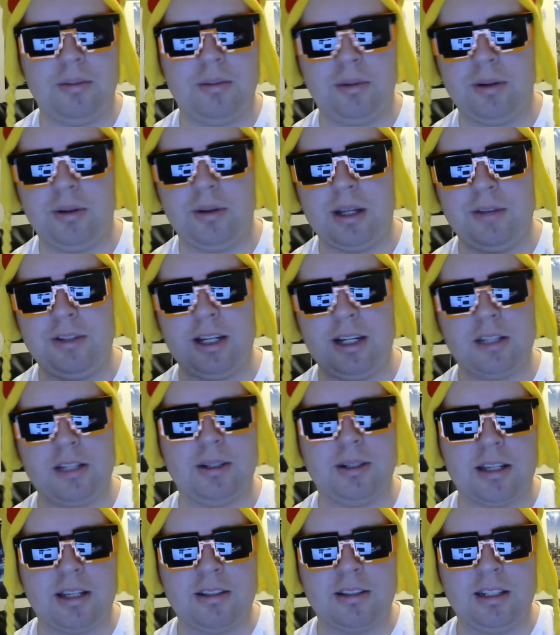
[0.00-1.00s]
if you guys play
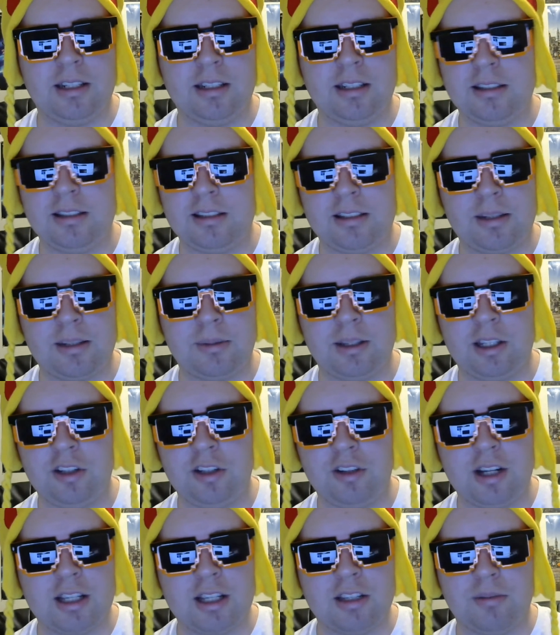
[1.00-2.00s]
Destiny, this is something that
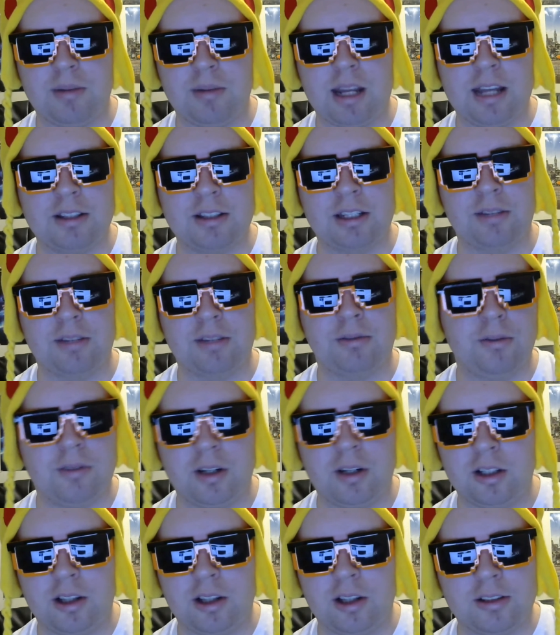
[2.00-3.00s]
you guys have been asking for a
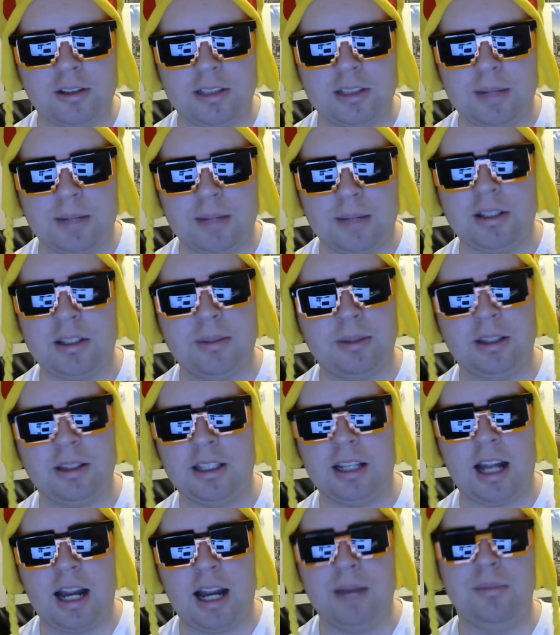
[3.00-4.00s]
very long time, and it's something
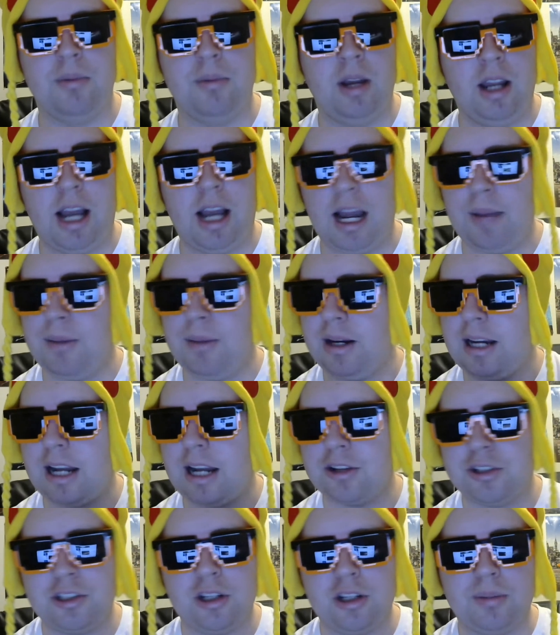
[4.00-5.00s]
that I might
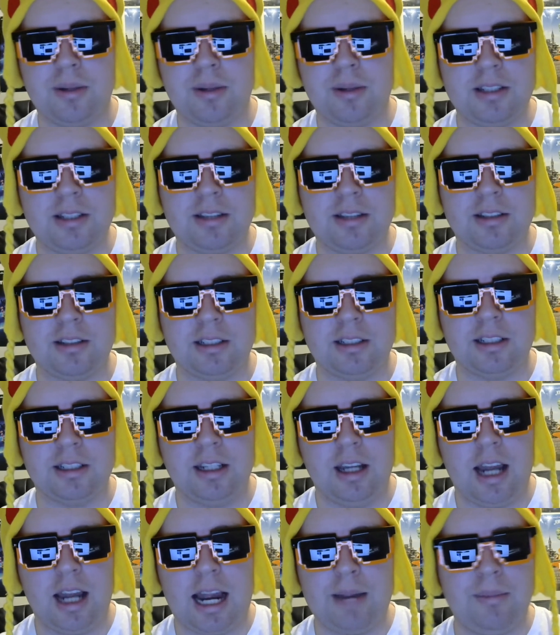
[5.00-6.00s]
actually go play Destiny.
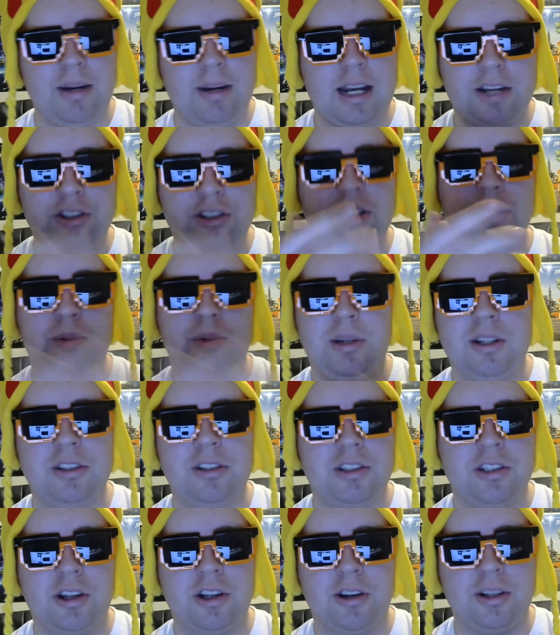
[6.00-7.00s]
I might actually
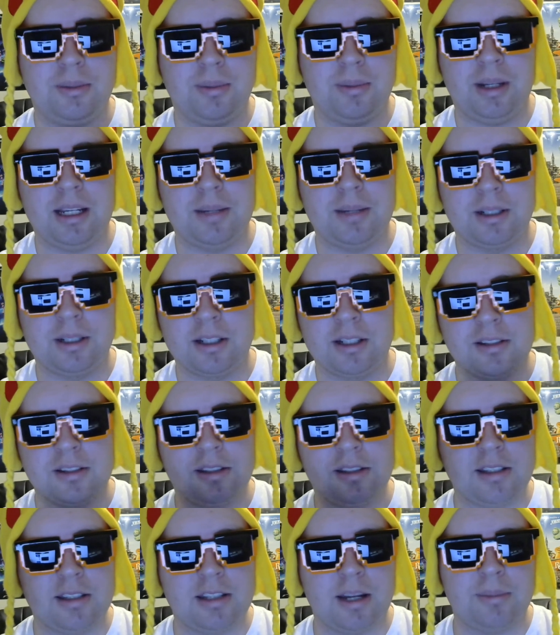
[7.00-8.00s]
reinstall it and play it because
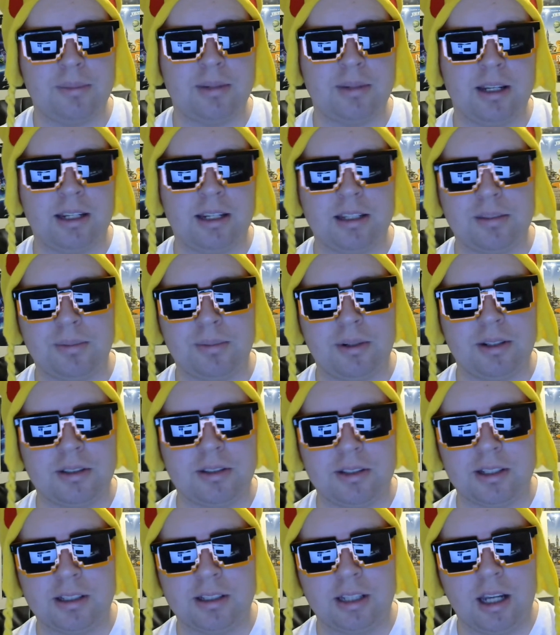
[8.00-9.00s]
this update is pretty
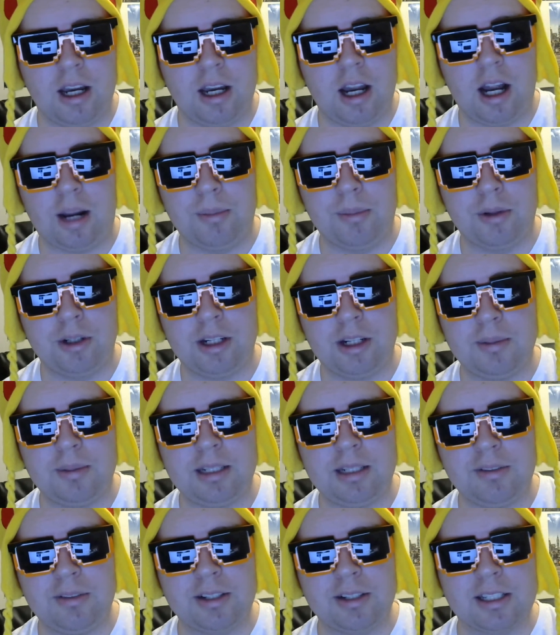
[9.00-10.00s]
sick. They're going to be
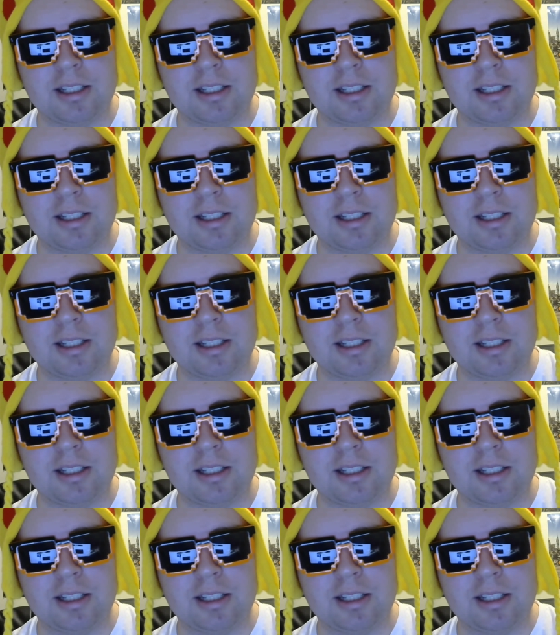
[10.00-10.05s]
giving